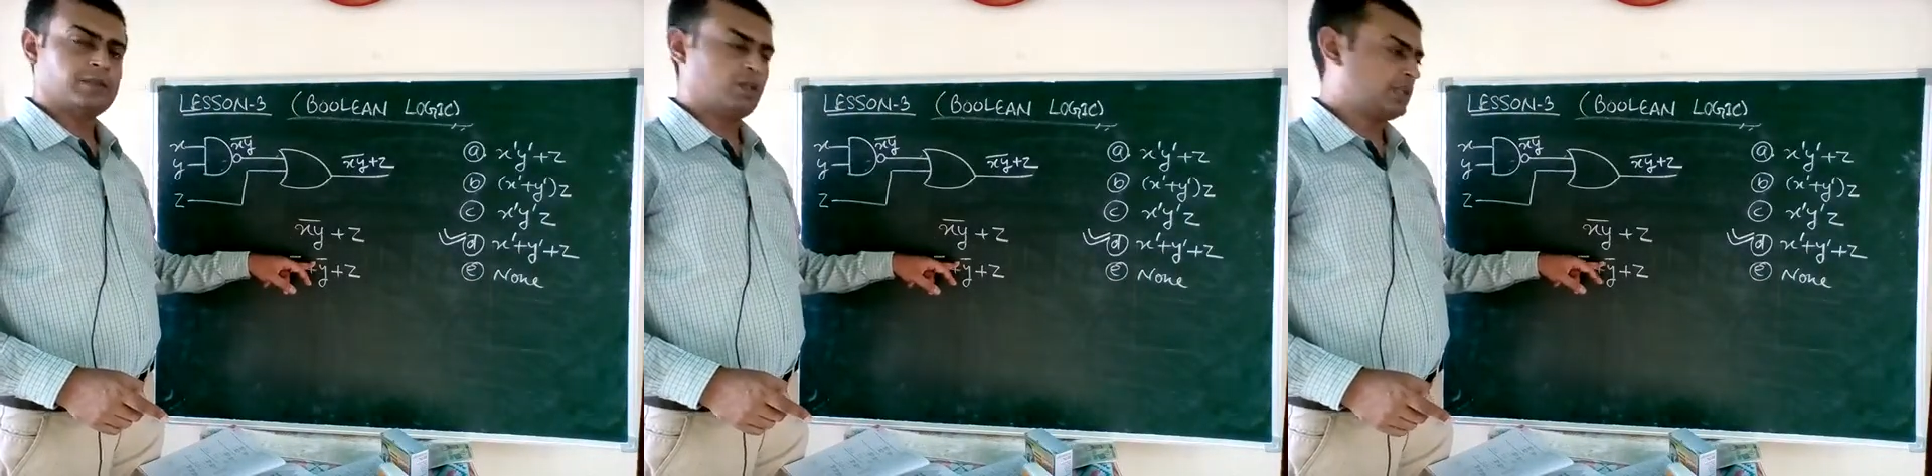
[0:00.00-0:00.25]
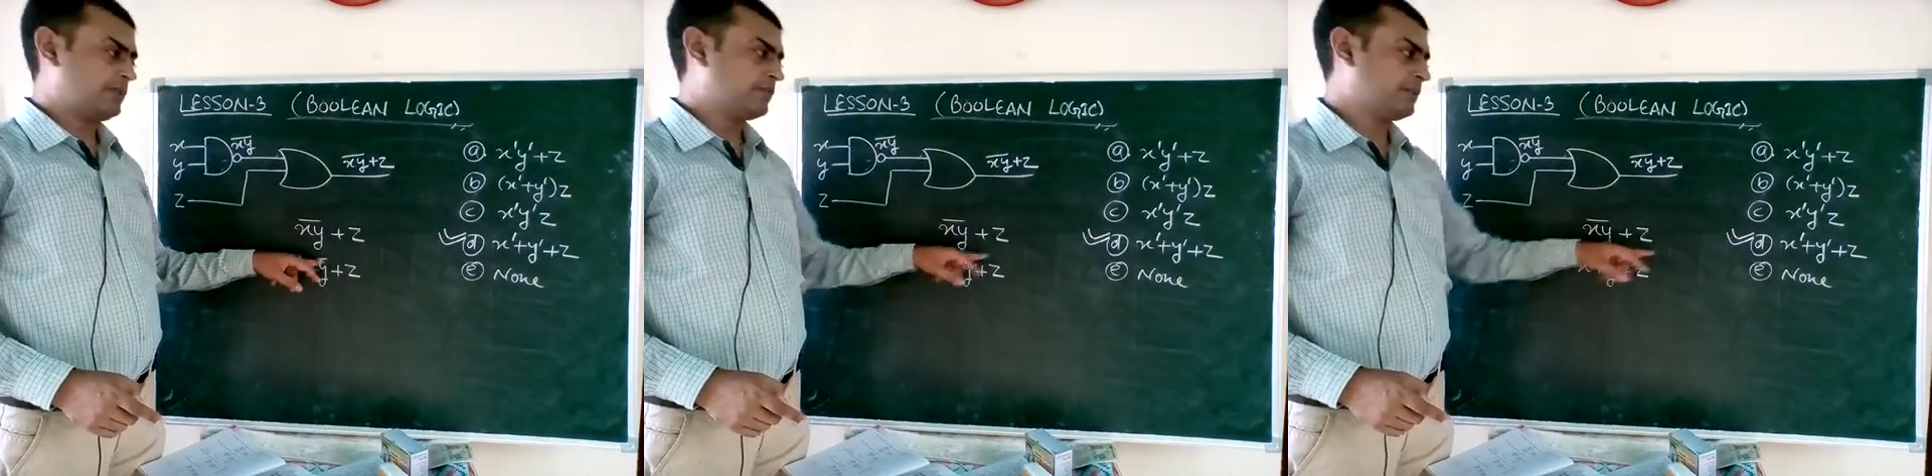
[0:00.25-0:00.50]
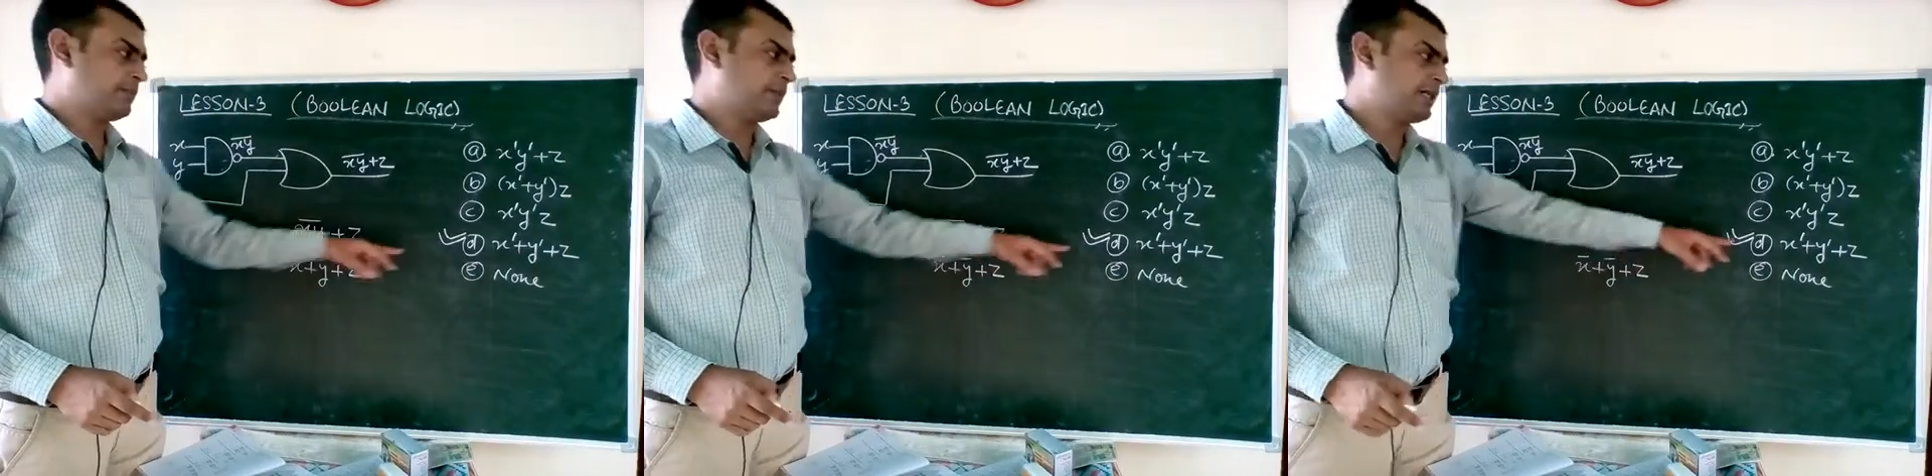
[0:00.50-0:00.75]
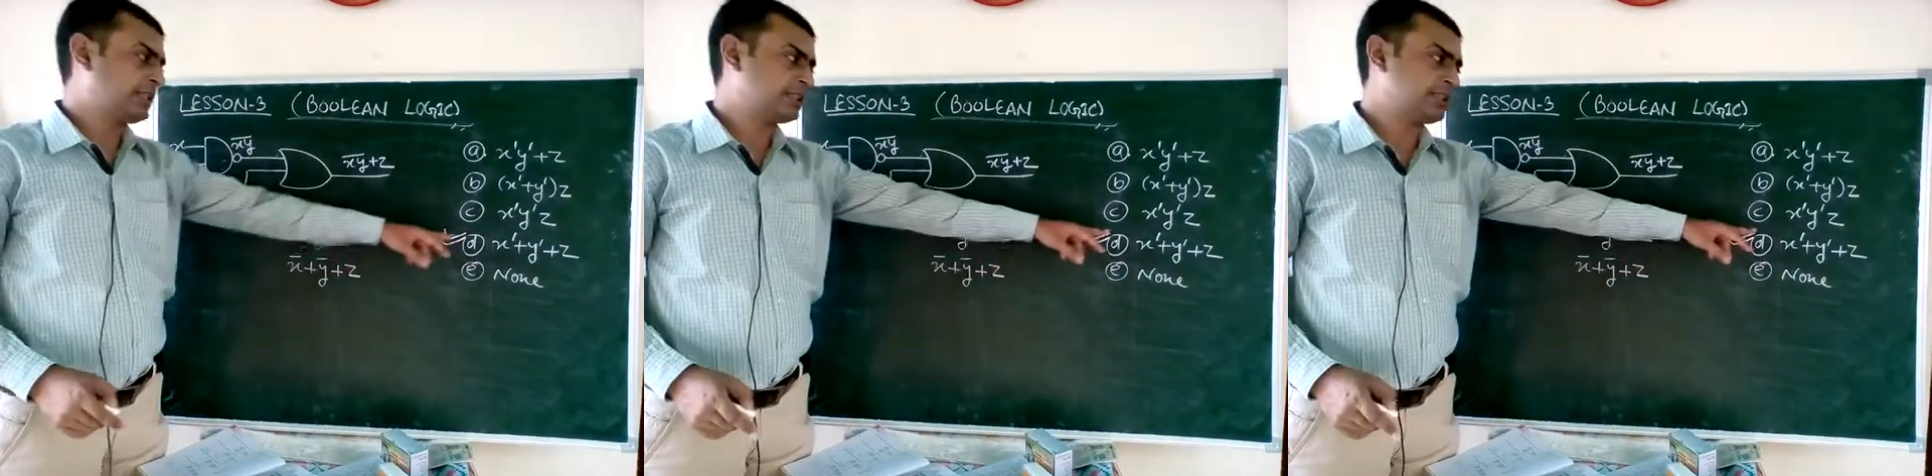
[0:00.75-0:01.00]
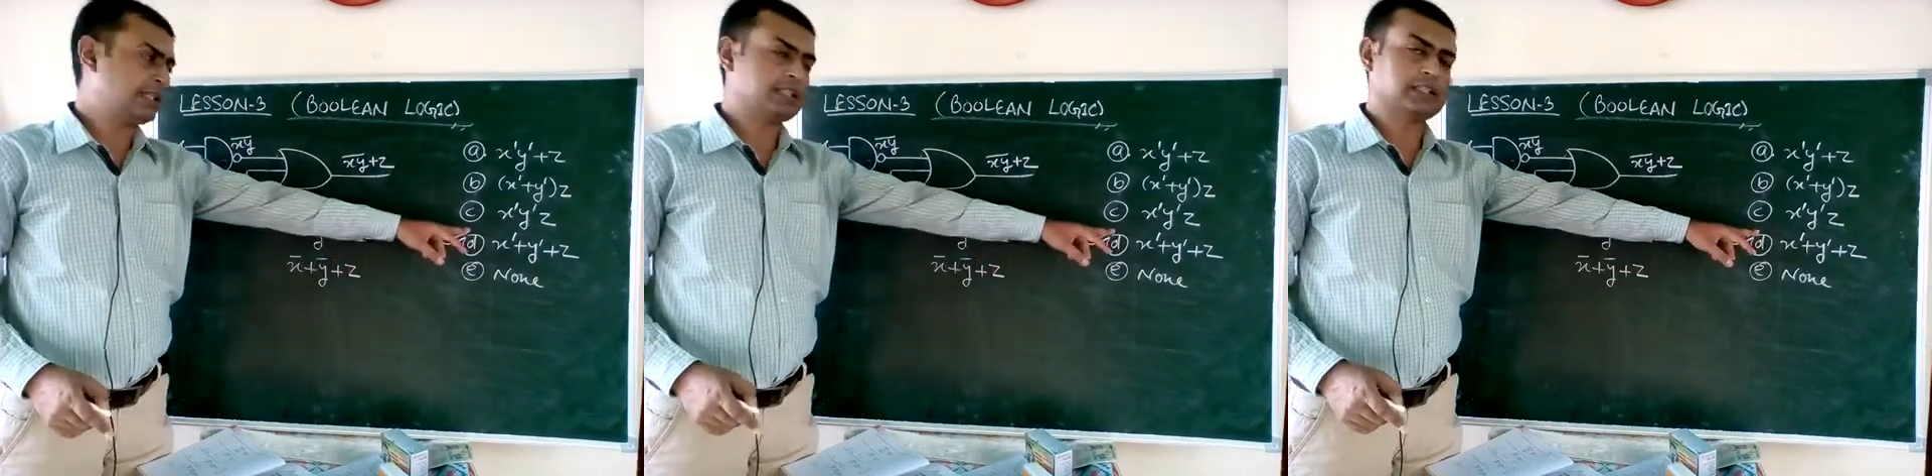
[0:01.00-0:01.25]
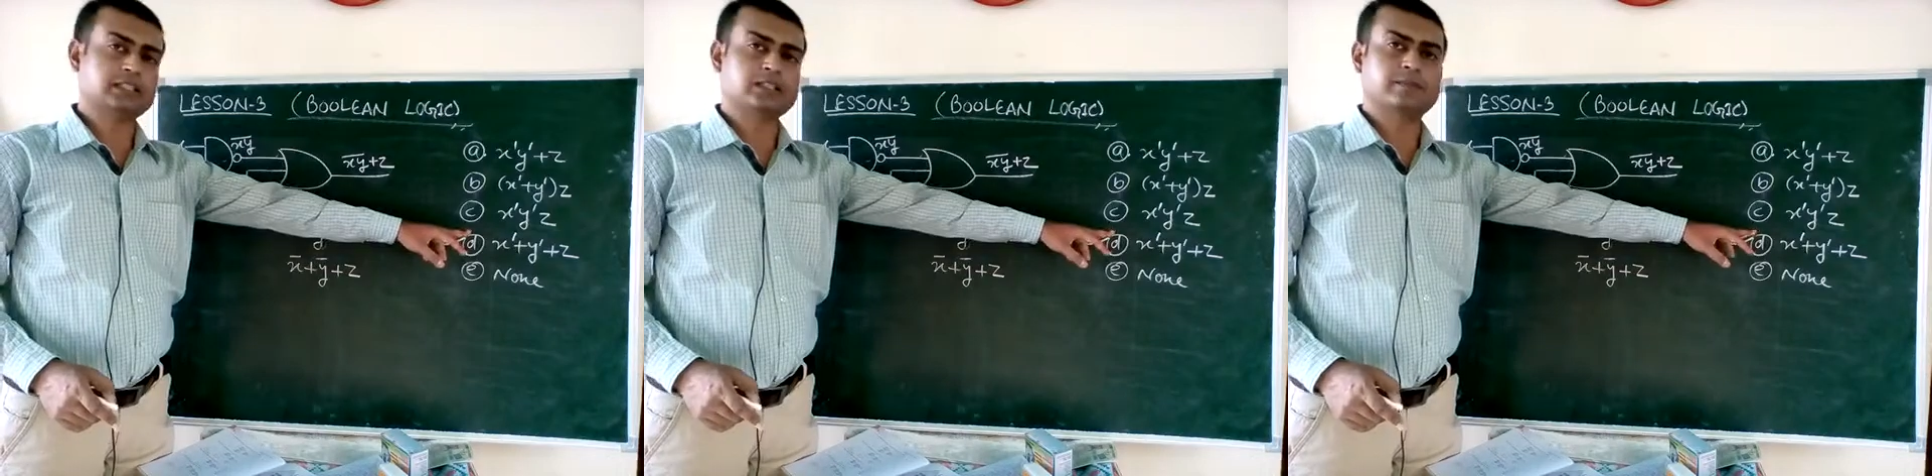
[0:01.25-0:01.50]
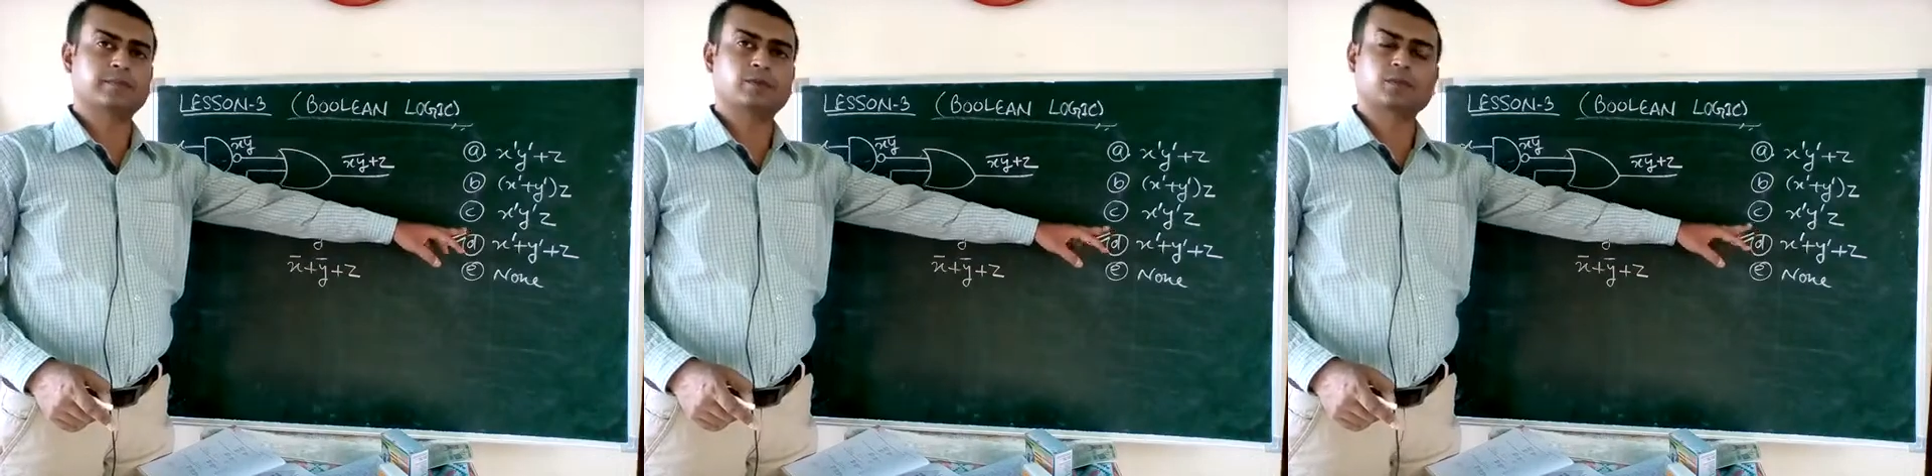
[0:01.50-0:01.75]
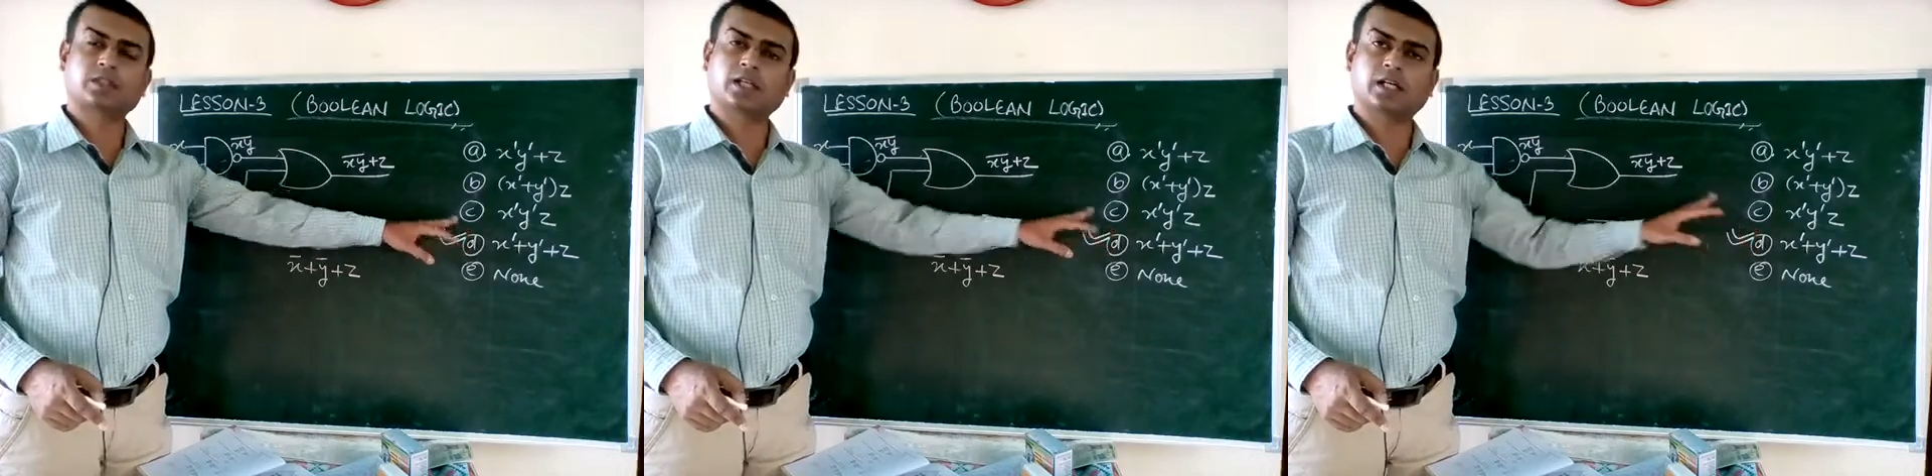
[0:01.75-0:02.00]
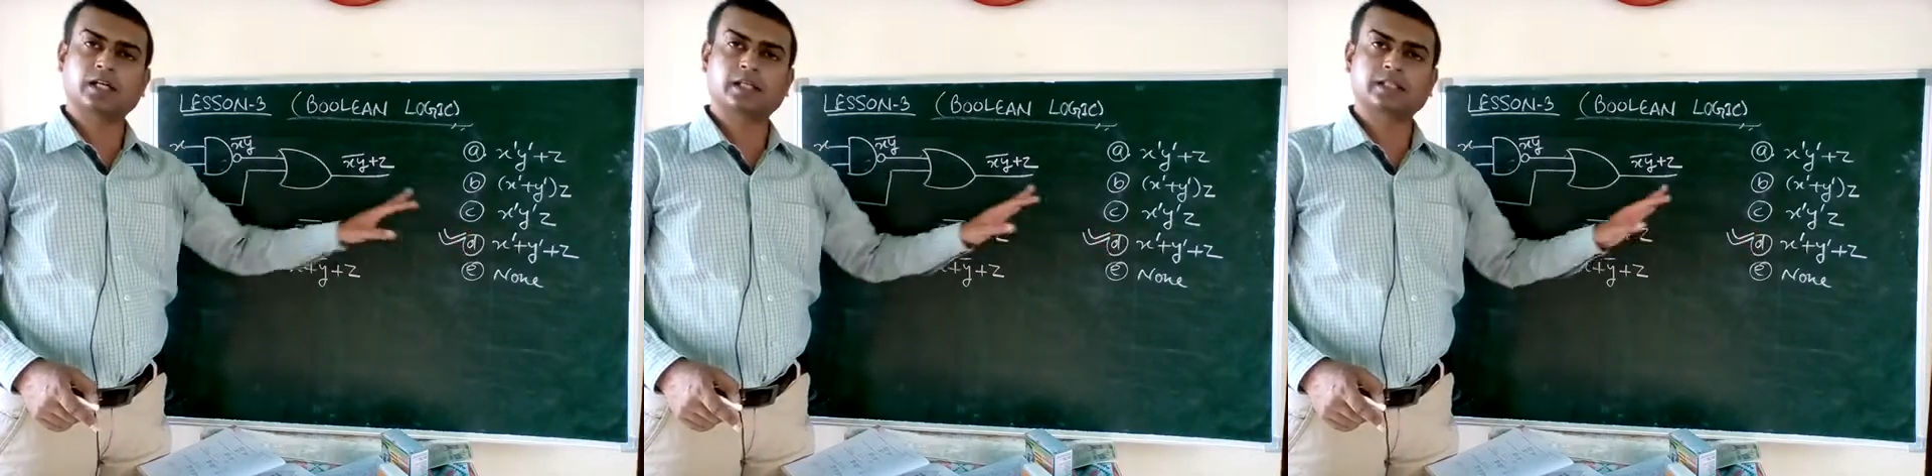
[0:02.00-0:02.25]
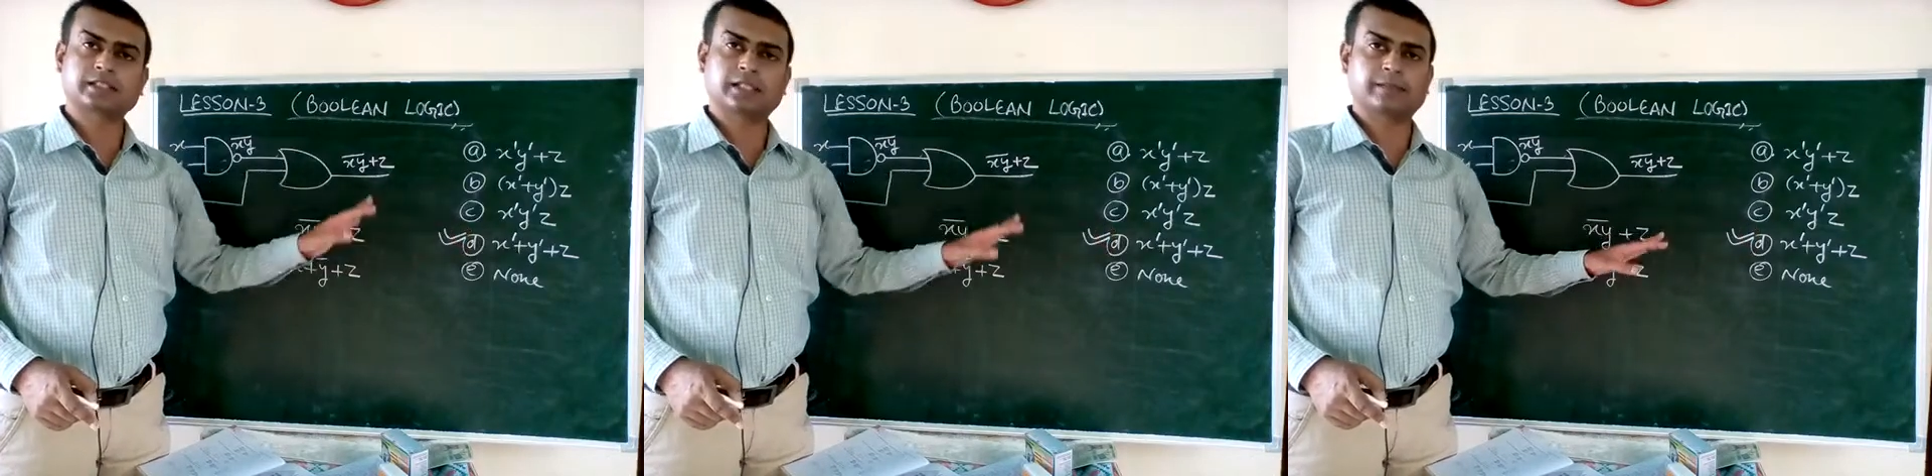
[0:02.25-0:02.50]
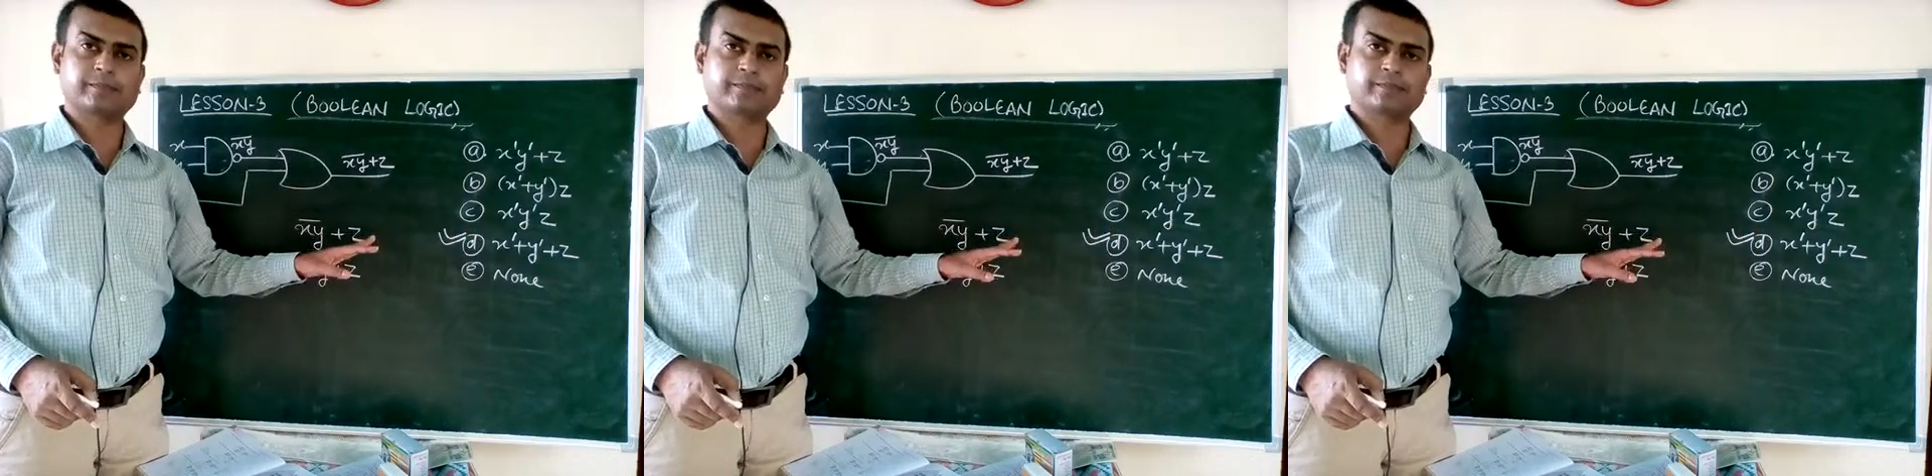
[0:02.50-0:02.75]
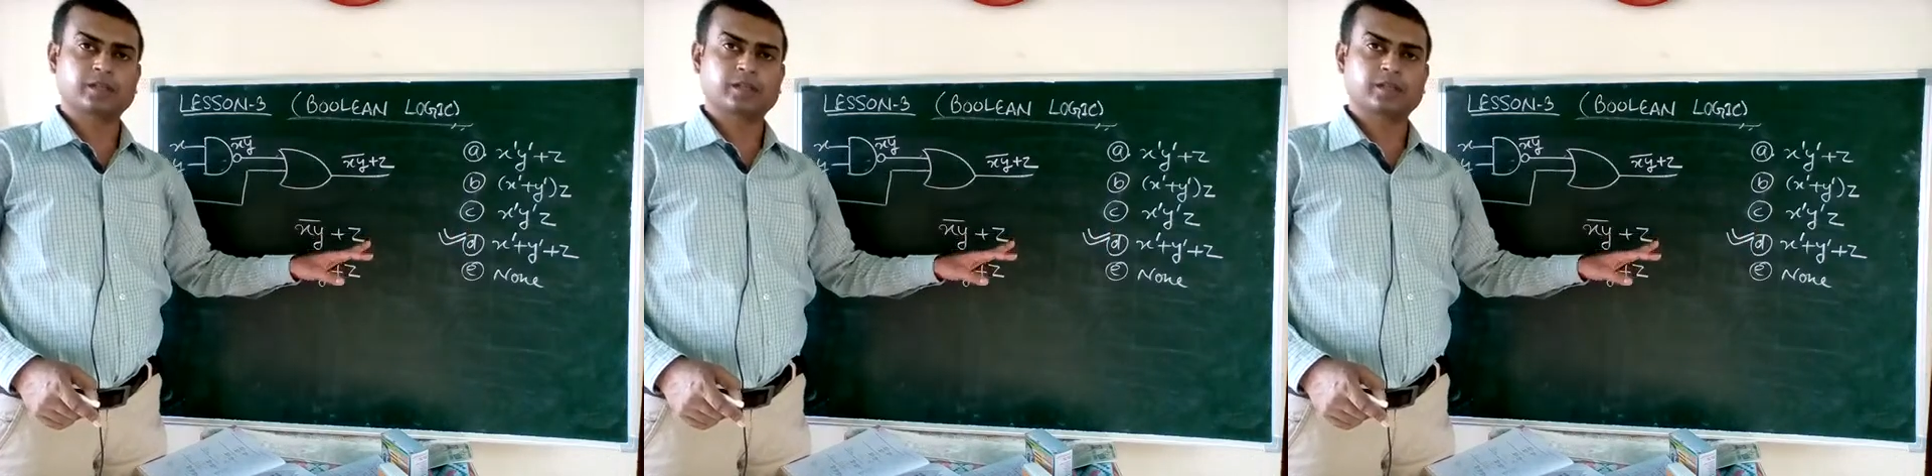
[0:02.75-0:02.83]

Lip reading: or if the bar is like this, both are same.